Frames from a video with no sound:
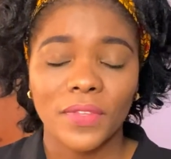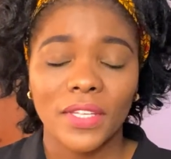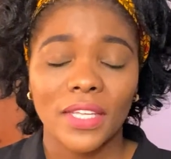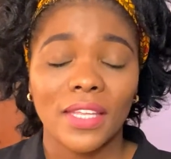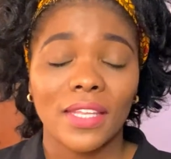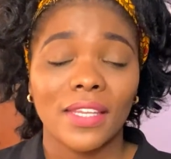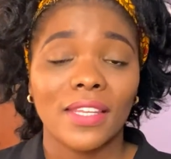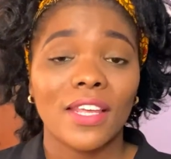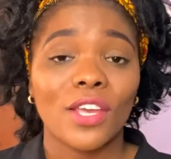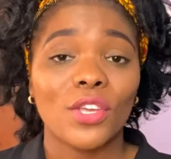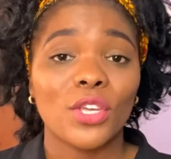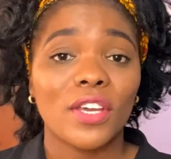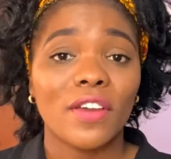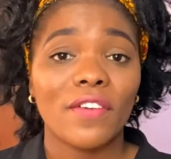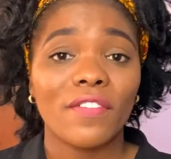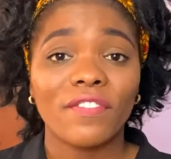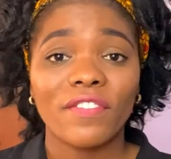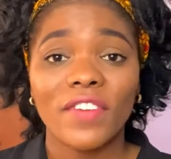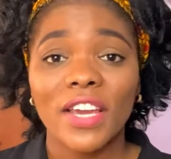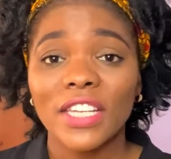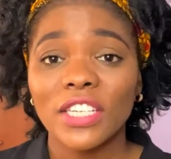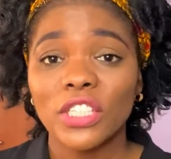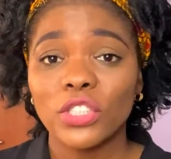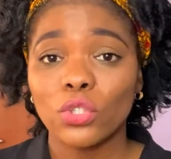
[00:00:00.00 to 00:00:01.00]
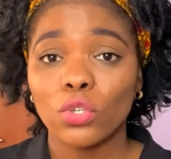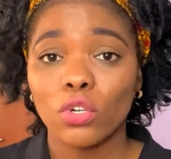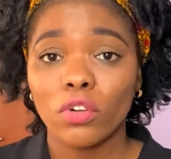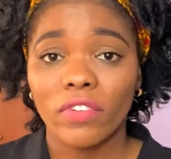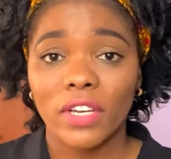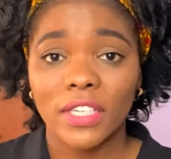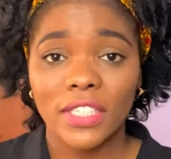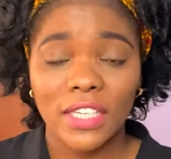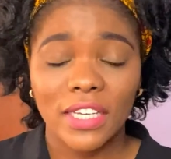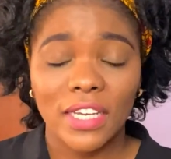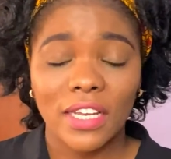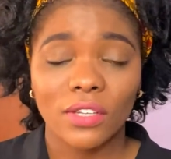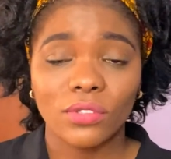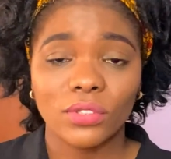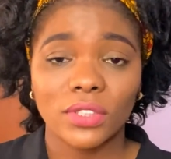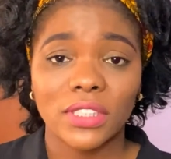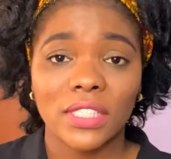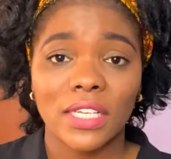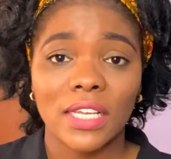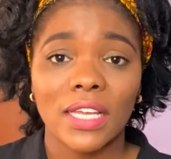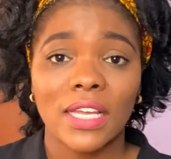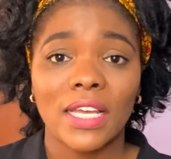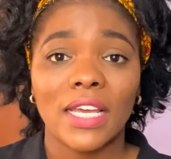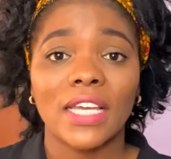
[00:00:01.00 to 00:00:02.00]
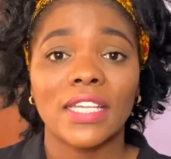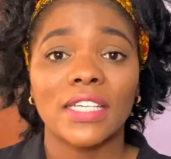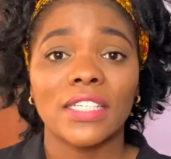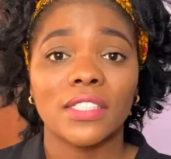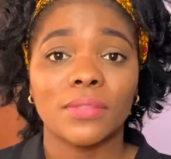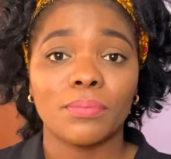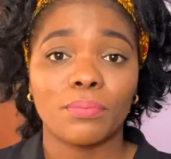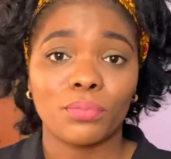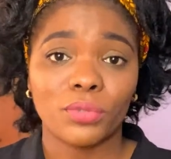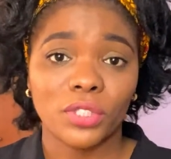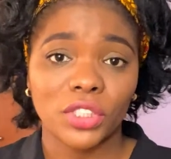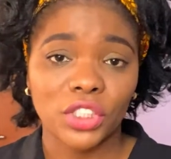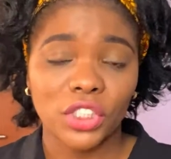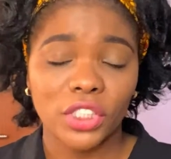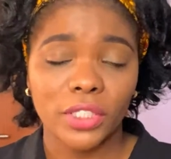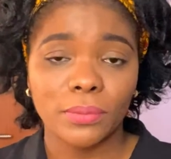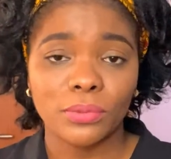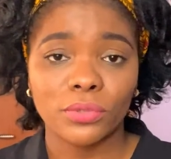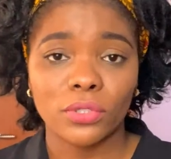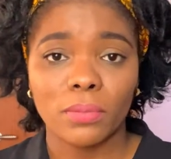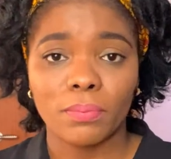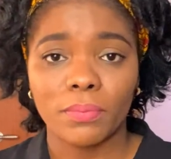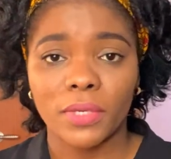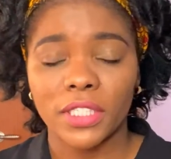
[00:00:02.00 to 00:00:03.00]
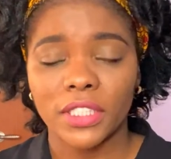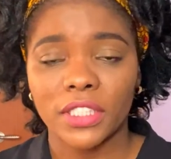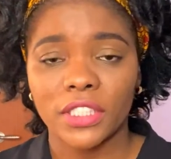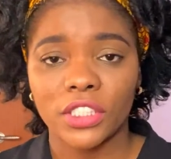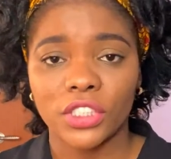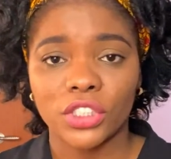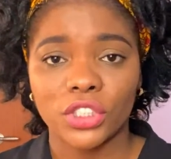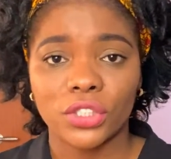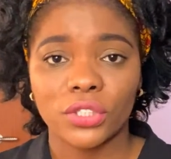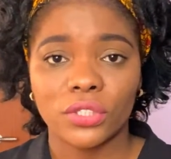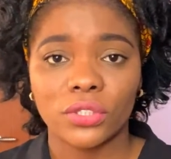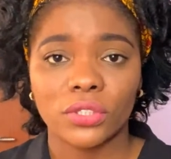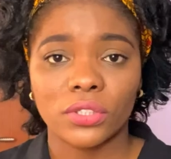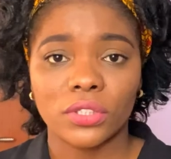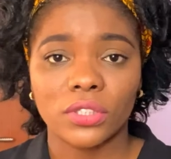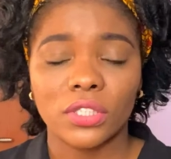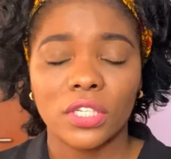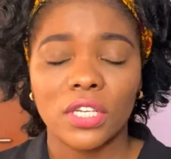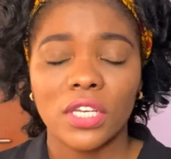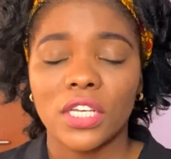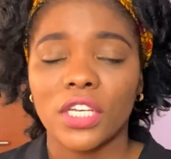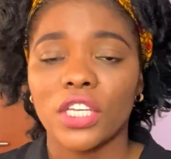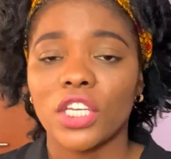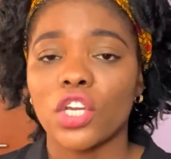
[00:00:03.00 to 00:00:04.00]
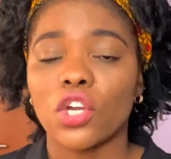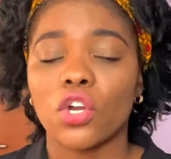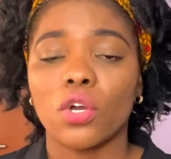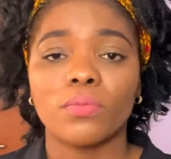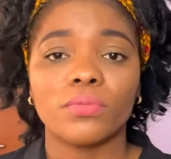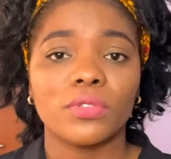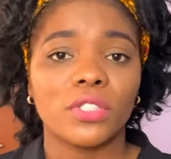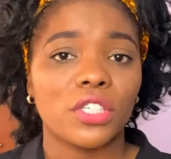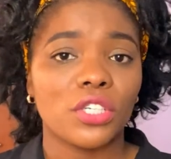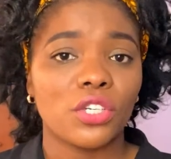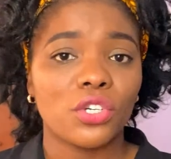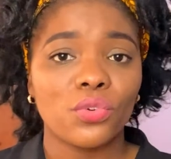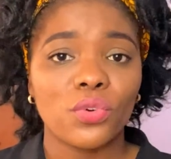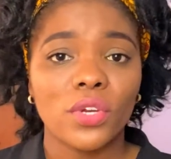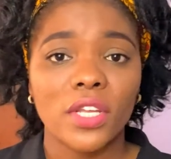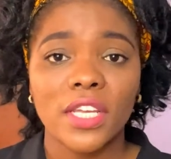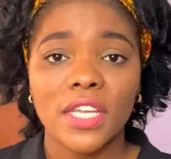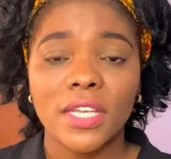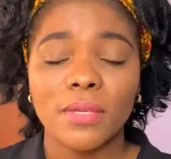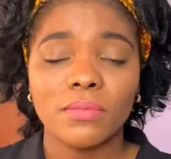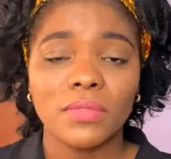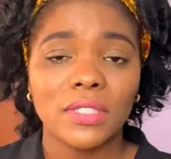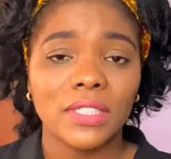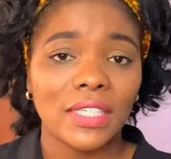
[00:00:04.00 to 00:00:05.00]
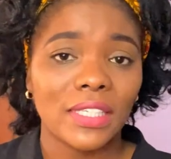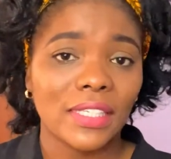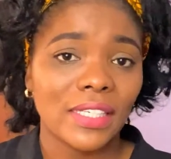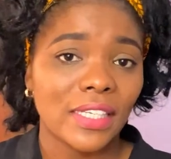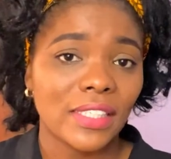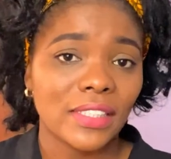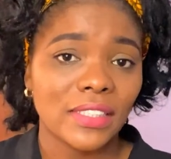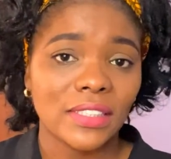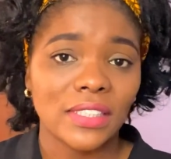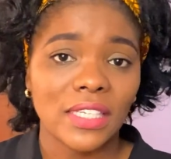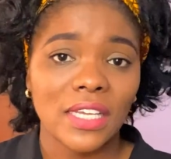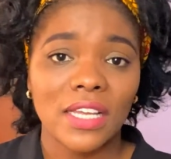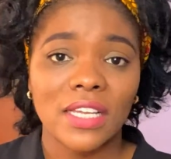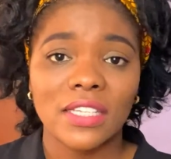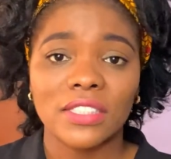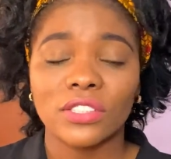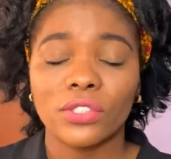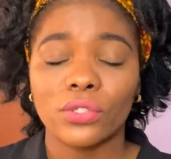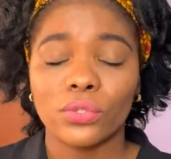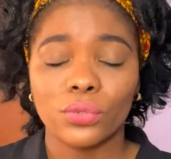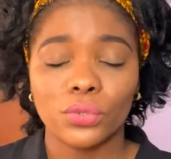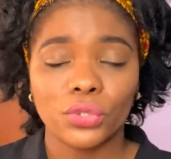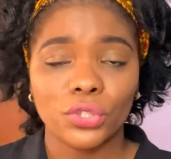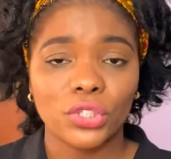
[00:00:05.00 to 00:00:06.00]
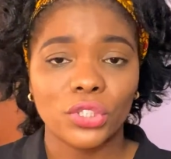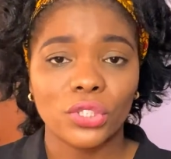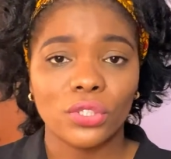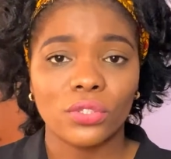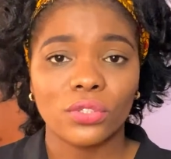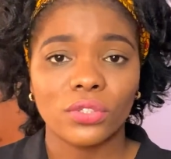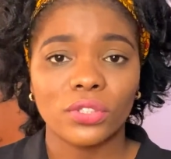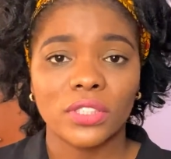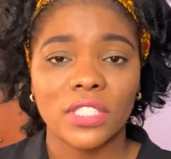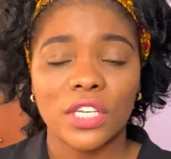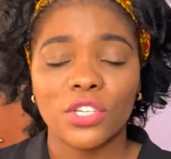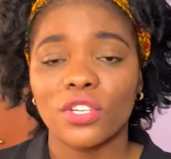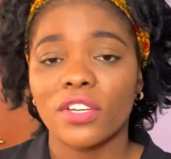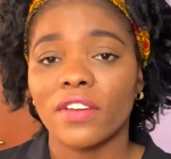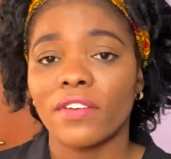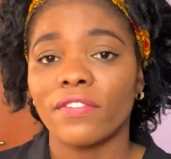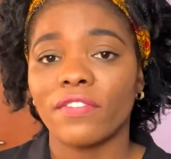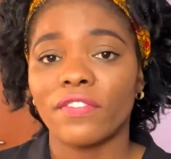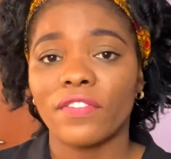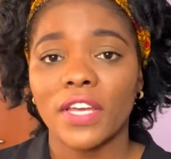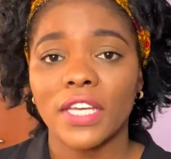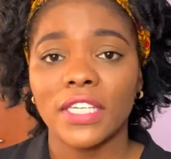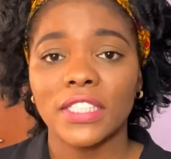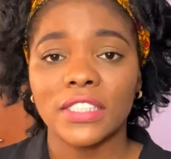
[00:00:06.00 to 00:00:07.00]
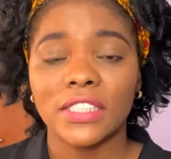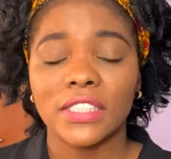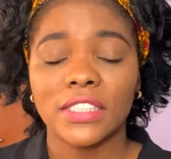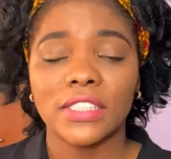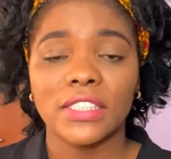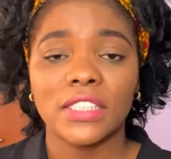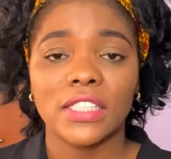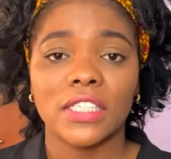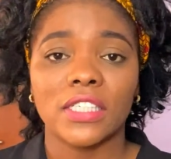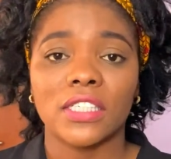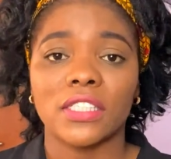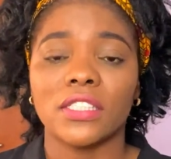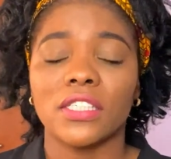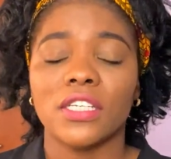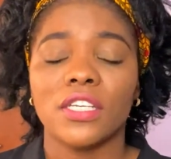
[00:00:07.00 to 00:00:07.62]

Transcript: Now, you can find it over-the-counter and in prescription medications. It comes in creams, cleansers, lotions, and you can find it in